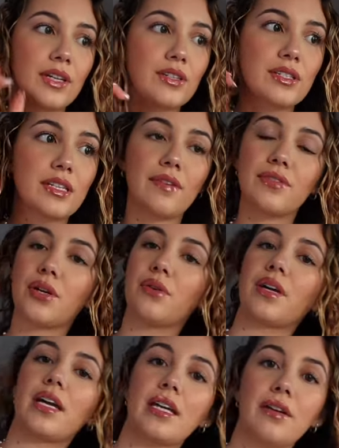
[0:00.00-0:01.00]
I just have to go
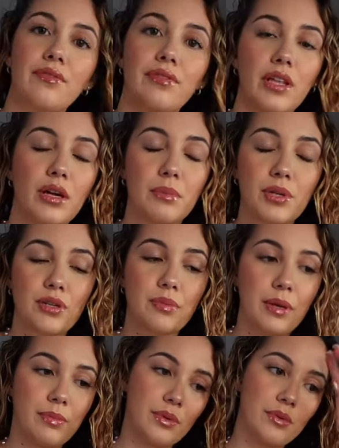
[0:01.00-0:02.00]
get it and fill out a bunch of
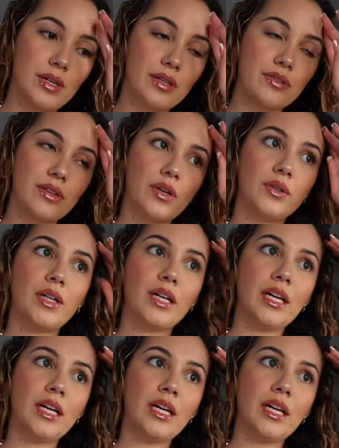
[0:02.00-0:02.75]
paperwork. So,